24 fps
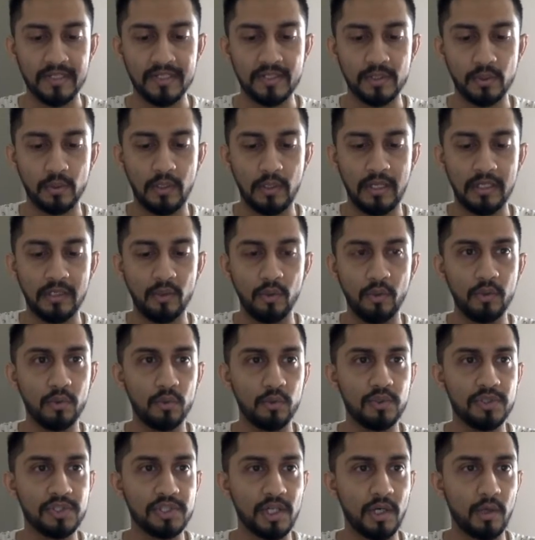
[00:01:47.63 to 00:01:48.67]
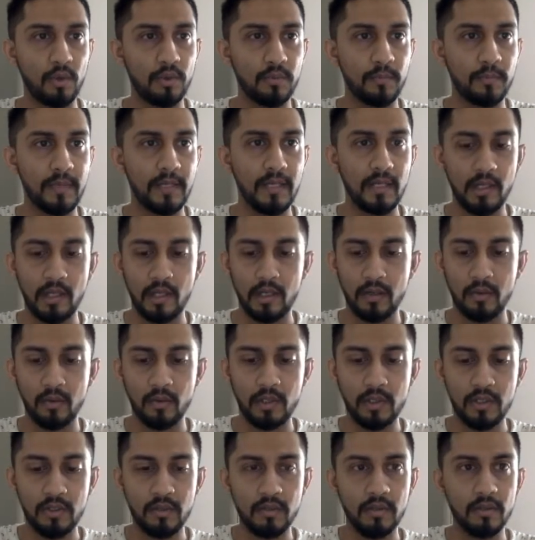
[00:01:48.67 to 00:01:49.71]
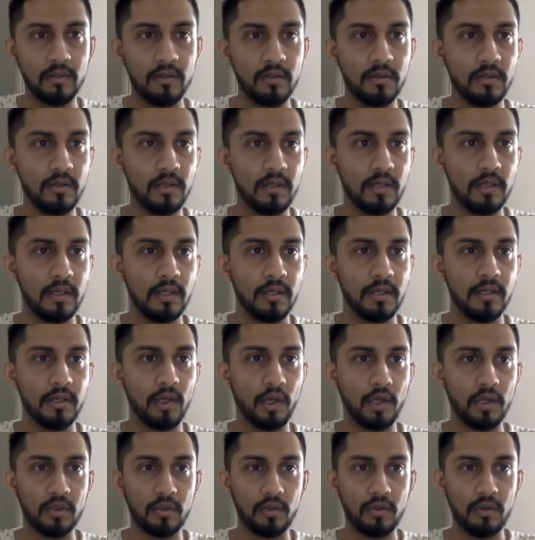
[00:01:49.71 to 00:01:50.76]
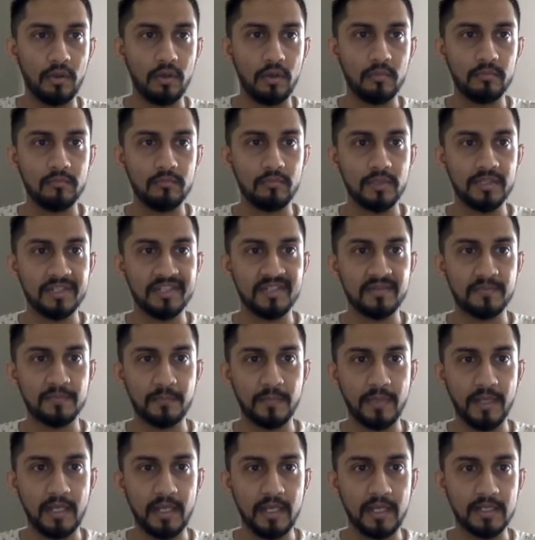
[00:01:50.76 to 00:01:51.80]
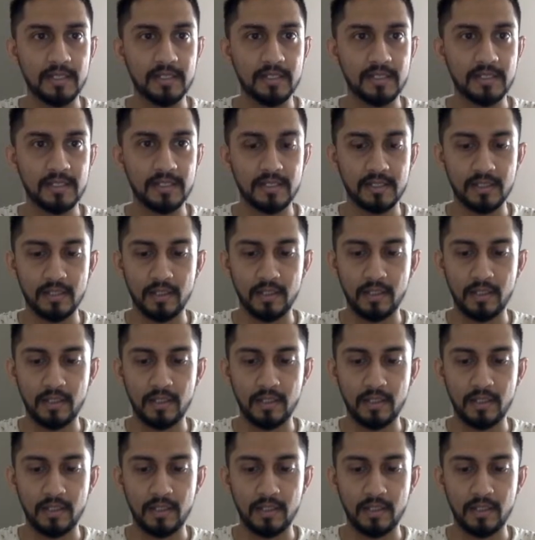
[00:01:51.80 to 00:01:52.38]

So I go to shoutmeloud.com space